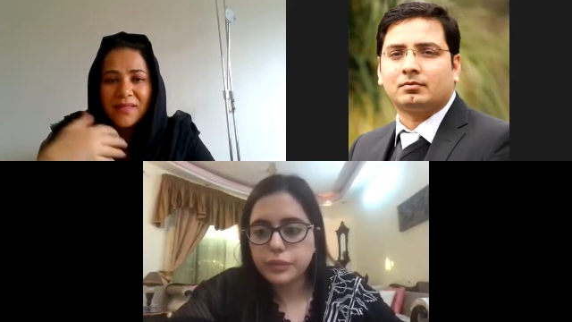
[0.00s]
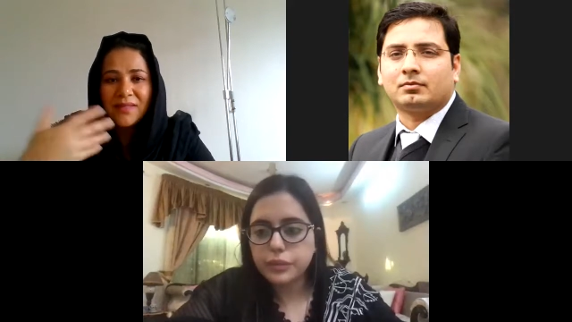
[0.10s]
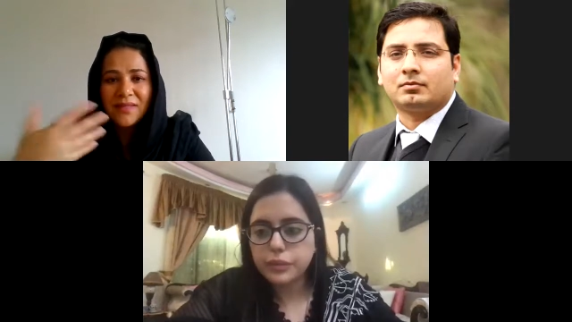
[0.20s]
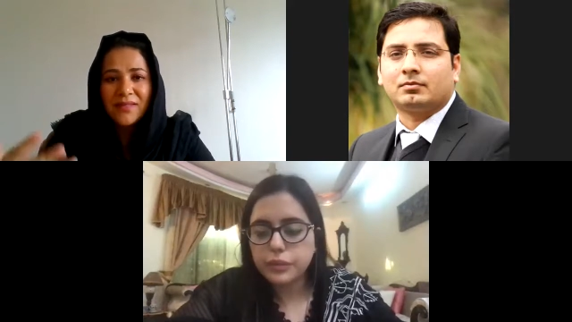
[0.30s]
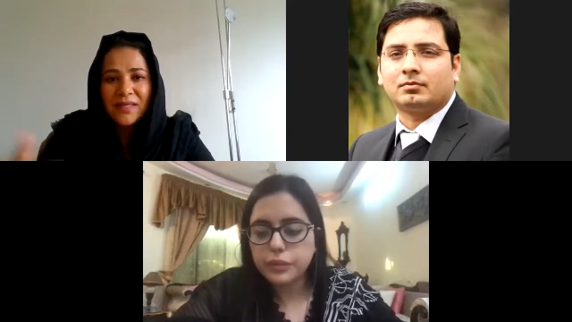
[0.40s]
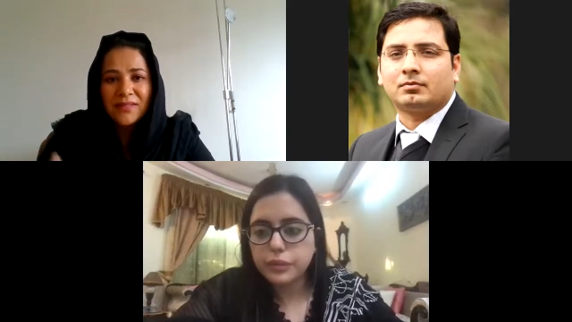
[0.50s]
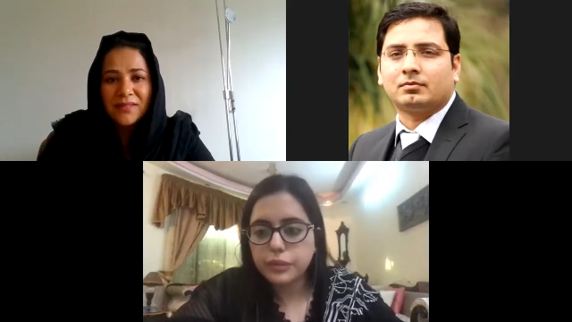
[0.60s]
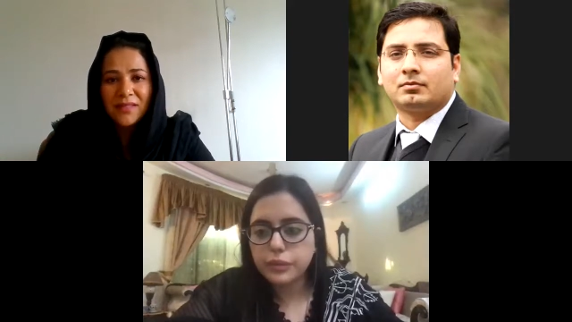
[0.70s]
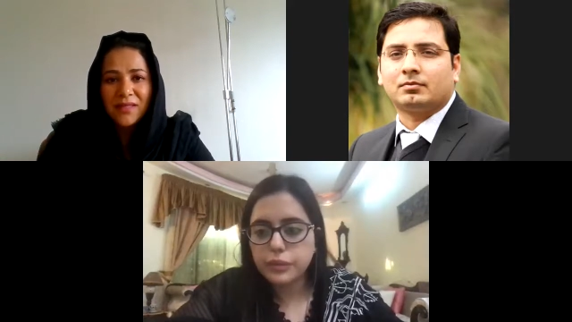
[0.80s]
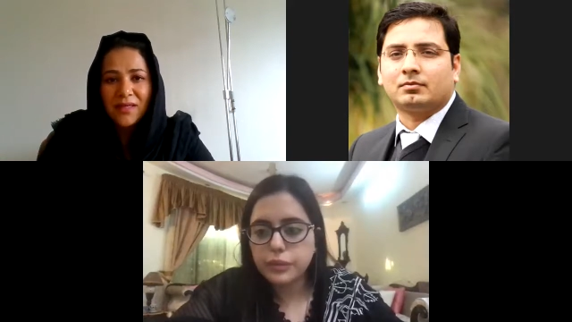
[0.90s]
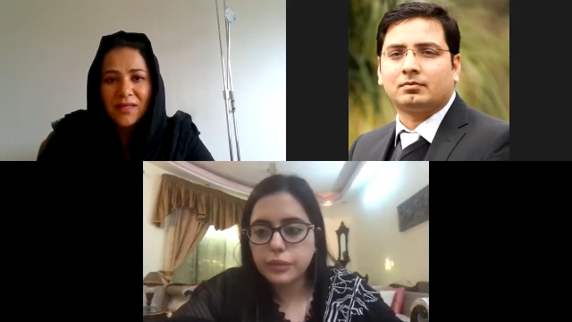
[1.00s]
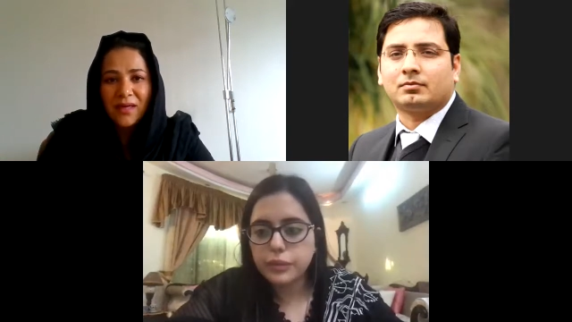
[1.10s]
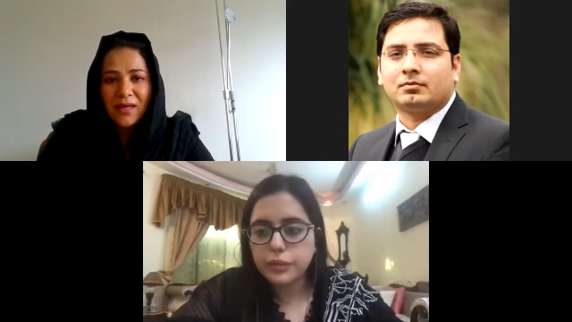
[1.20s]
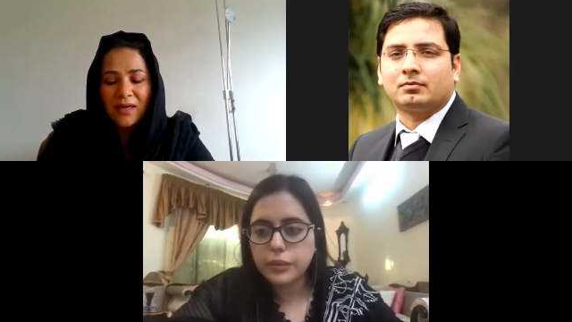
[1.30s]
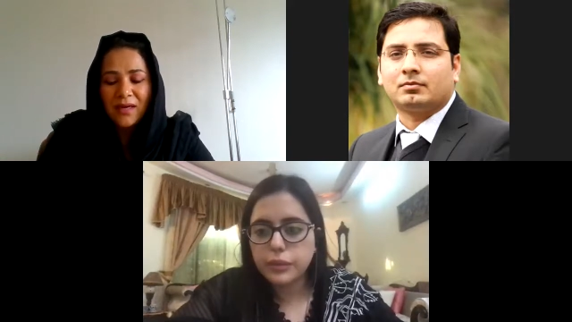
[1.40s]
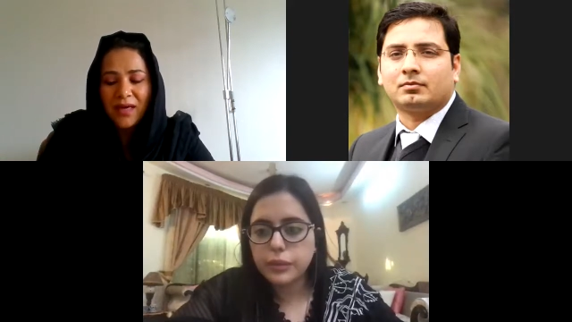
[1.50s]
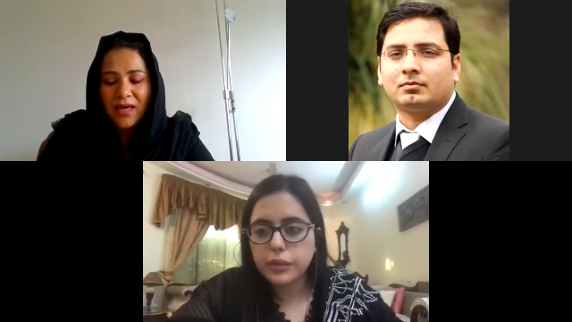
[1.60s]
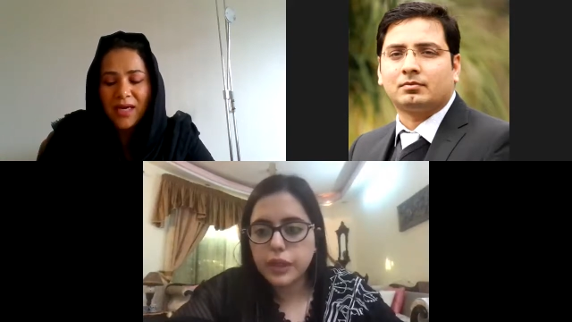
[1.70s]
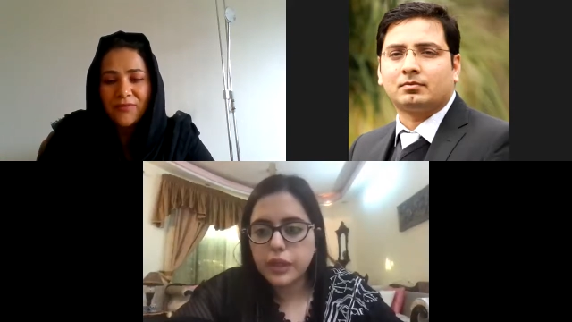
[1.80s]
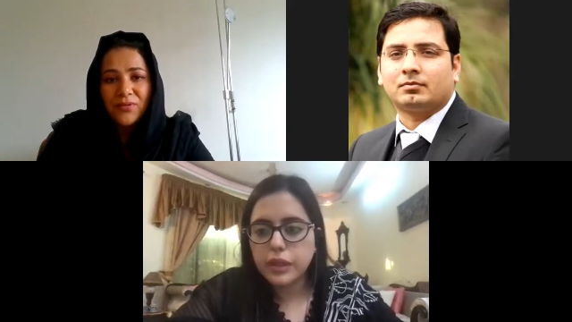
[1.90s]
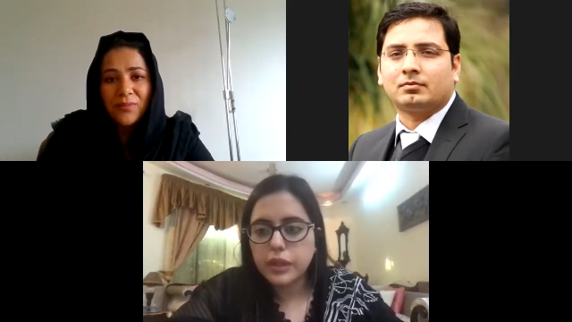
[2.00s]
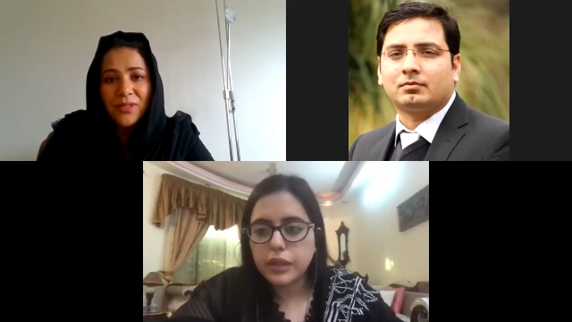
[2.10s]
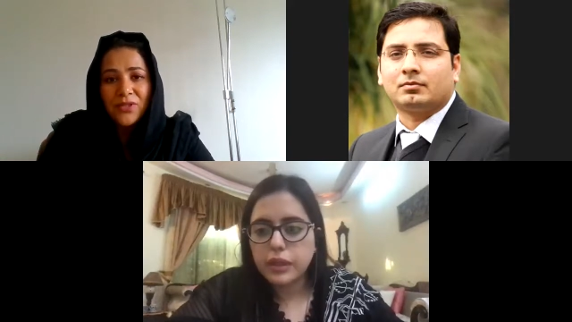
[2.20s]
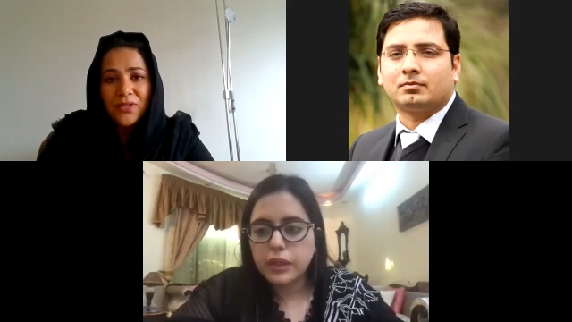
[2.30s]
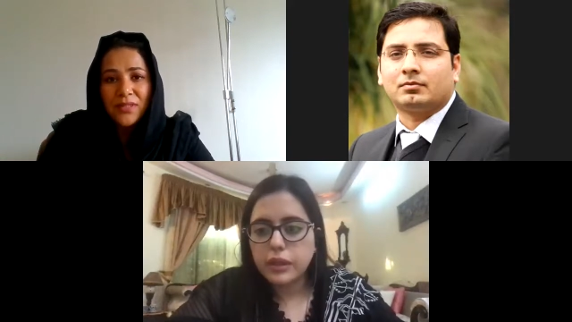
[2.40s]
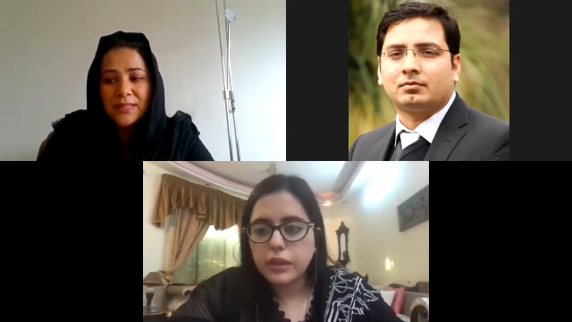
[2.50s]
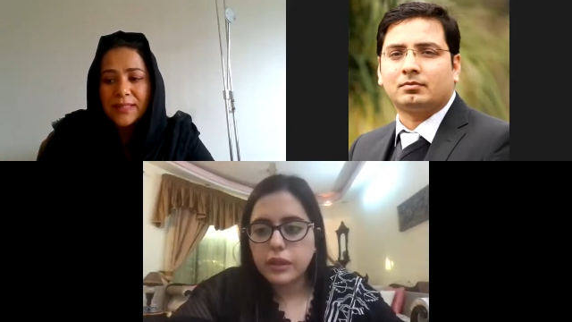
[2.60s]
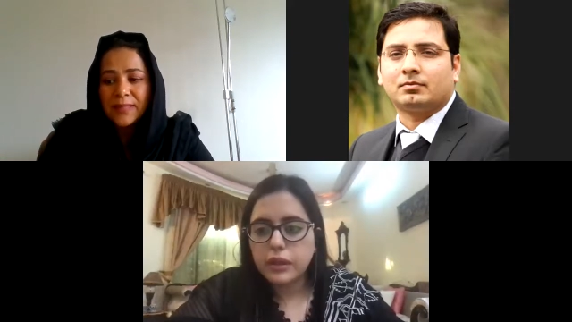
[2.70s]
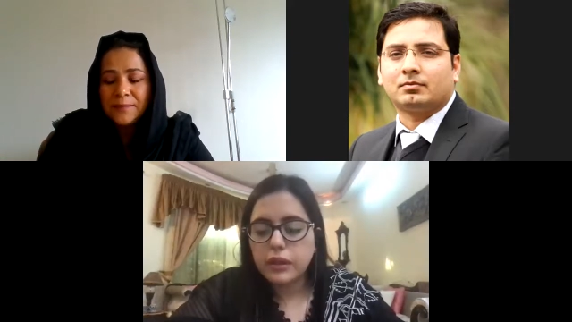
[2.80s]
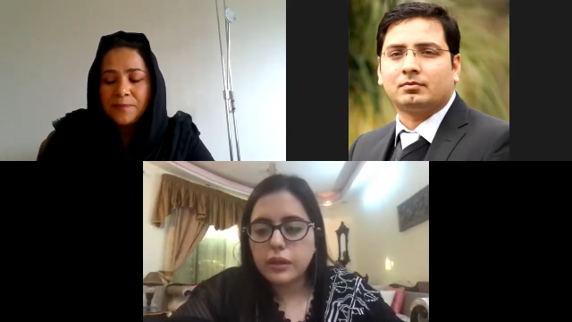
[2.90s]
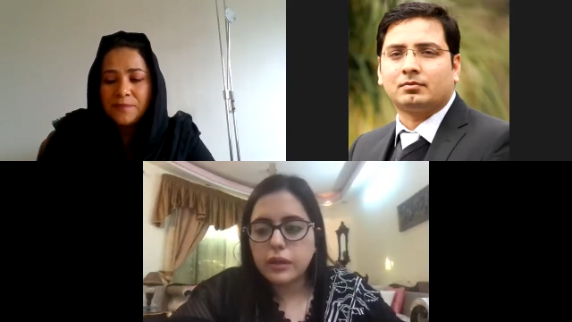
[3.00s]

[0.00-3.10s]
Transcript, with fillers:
Speaker 1: thing that uh, uh, i have to mention is that